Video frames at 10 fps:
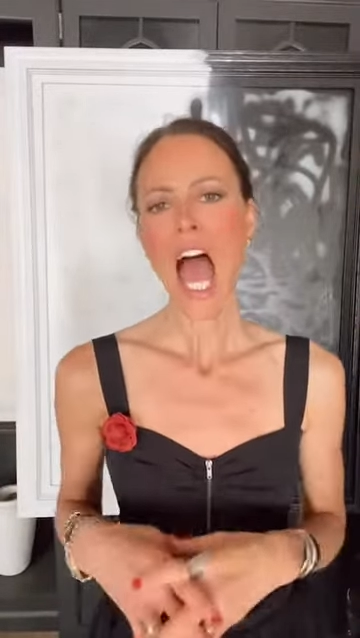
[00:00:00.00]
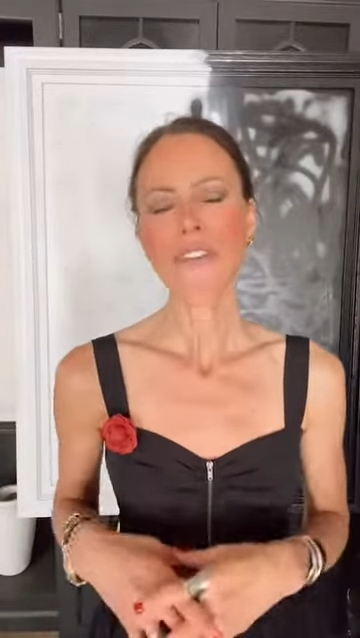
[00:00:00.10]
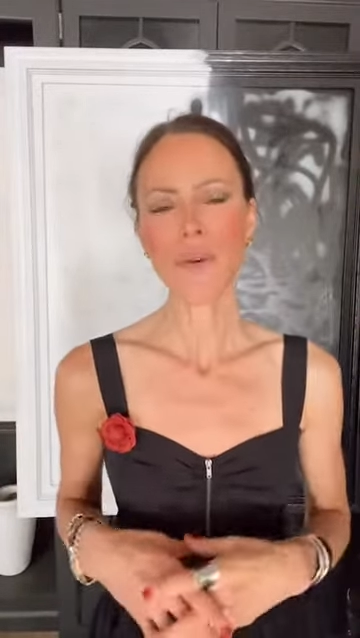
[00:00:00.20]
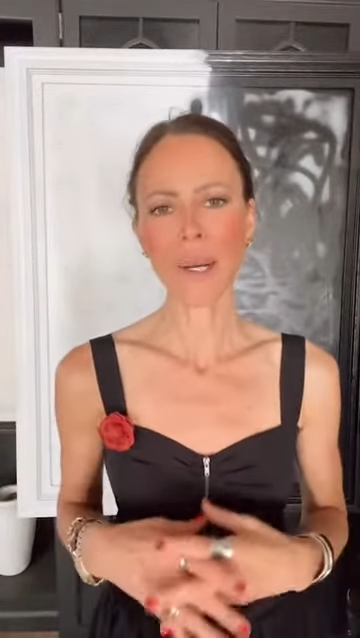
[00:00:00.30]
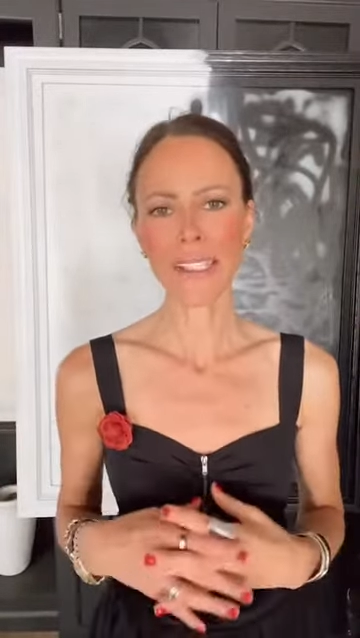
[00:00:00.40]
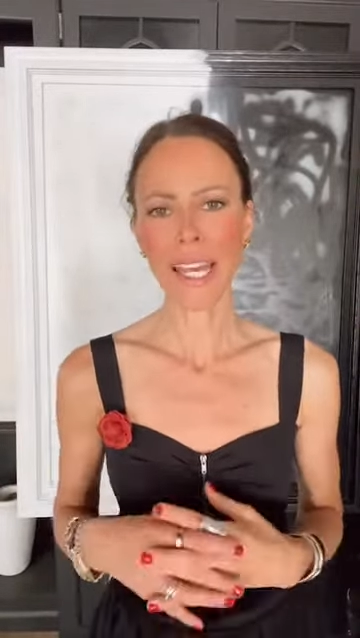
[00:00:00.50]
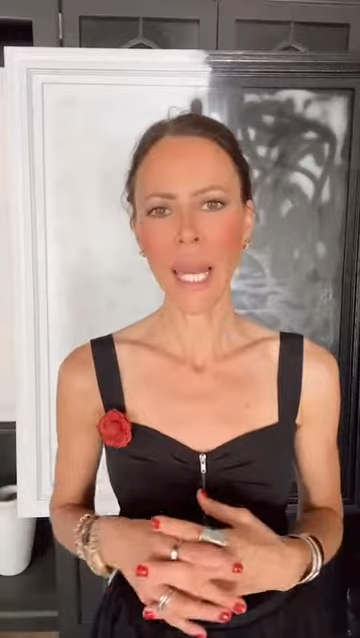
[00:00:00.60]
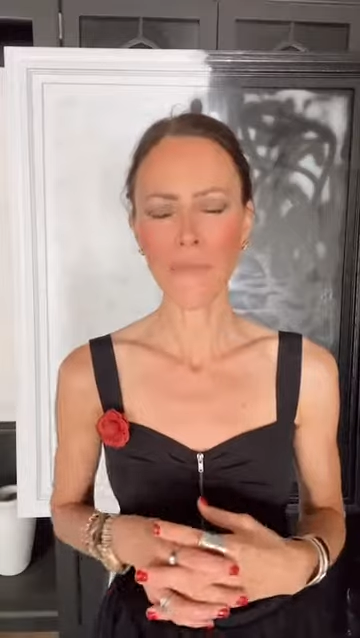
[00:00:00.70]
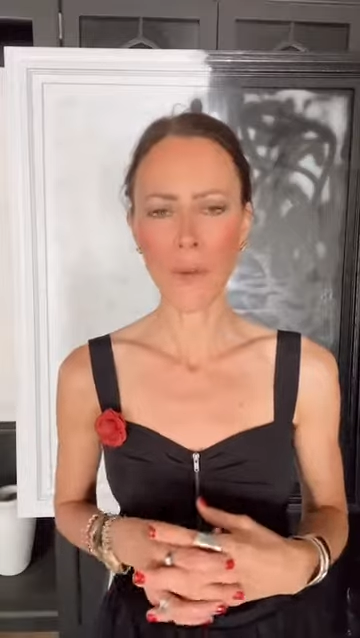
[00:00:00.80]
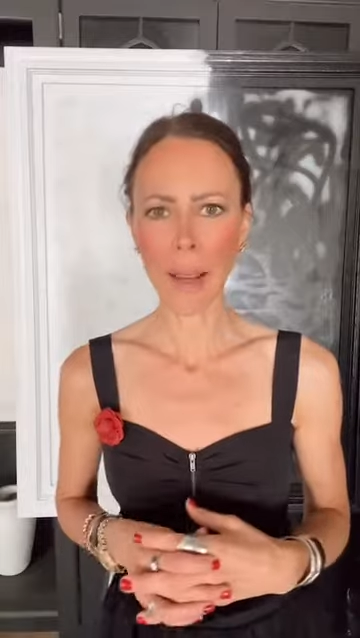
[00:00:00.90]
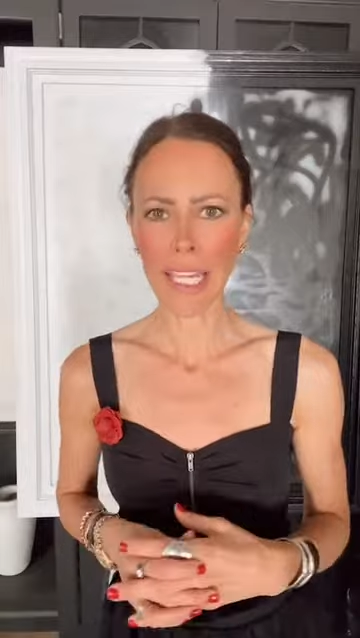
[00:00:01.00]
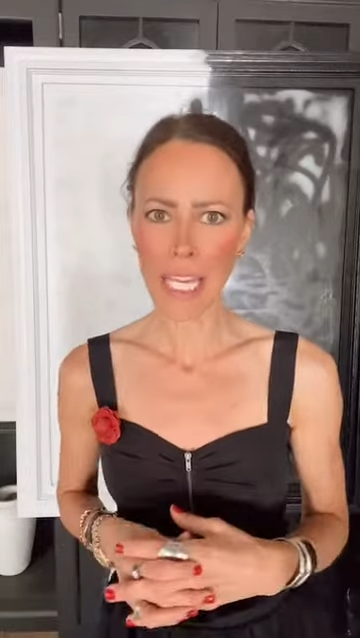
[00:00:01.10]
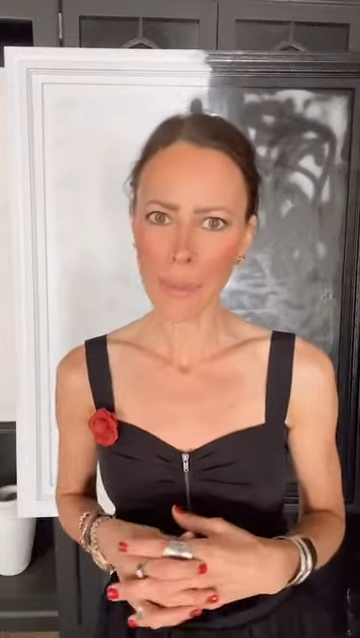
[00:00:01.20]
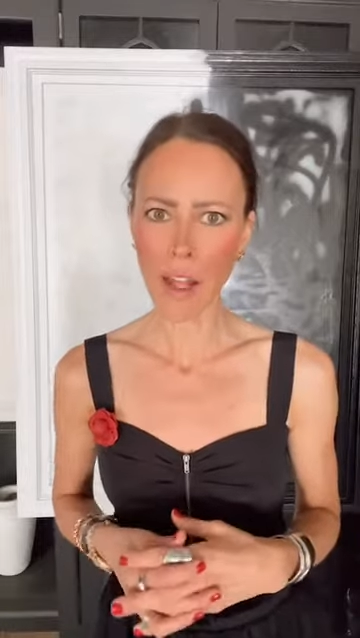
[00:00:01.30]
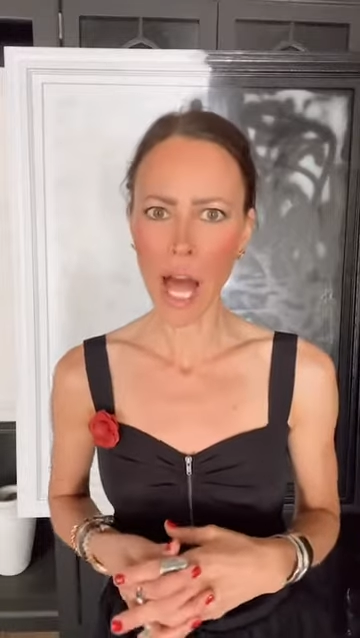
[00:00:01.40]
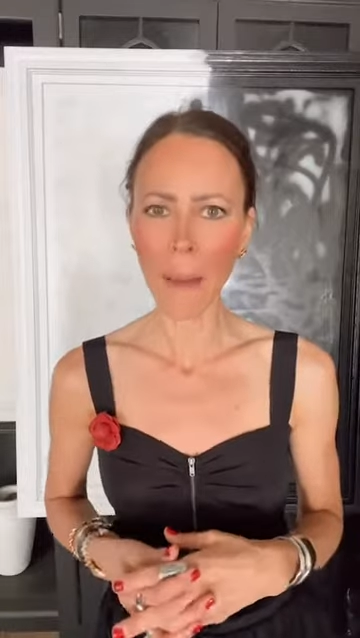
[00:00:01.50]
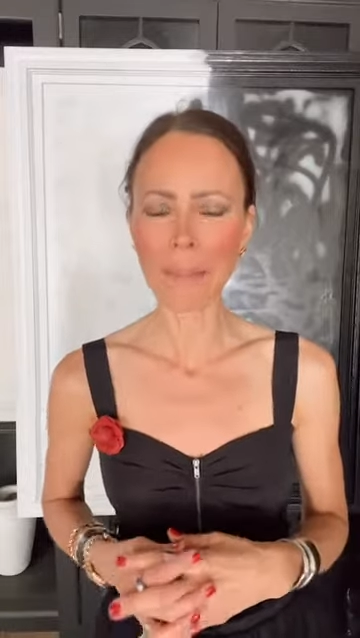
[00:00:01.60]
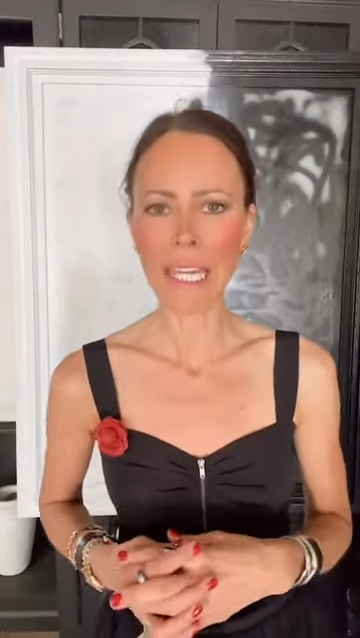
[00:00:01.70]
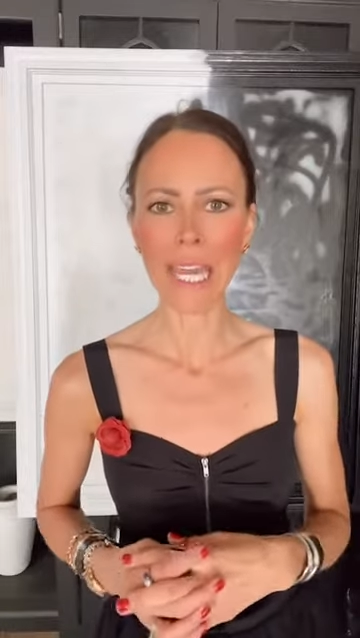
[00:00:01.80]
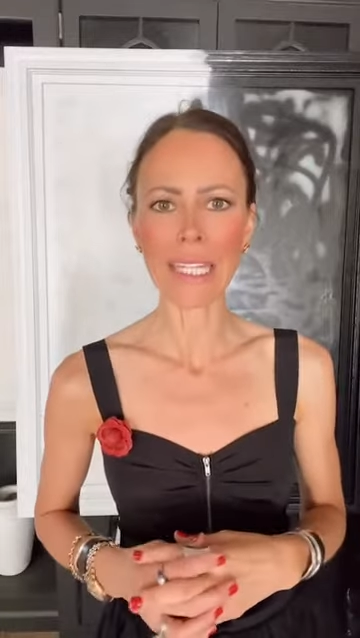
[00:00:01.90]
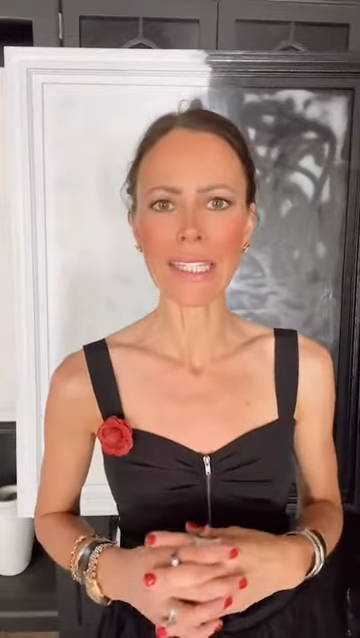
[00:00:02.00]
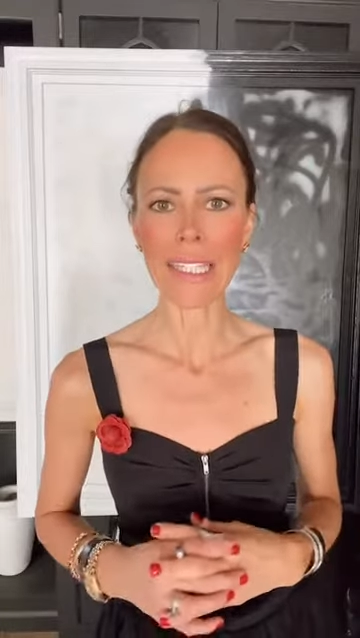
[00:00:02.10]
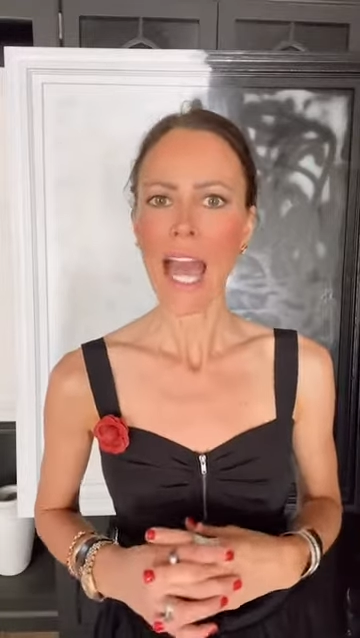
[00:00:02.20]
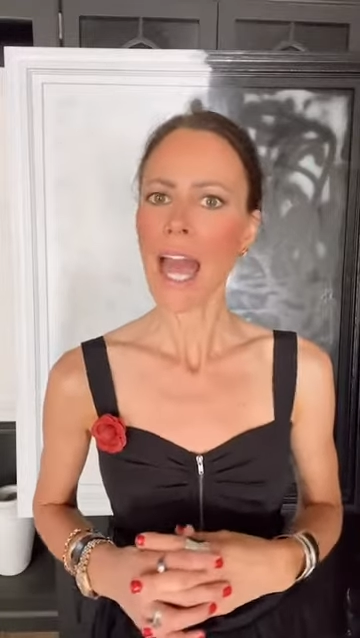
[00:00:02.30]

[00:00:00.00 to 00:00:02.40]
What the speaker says: If you want to sign up for my email updates,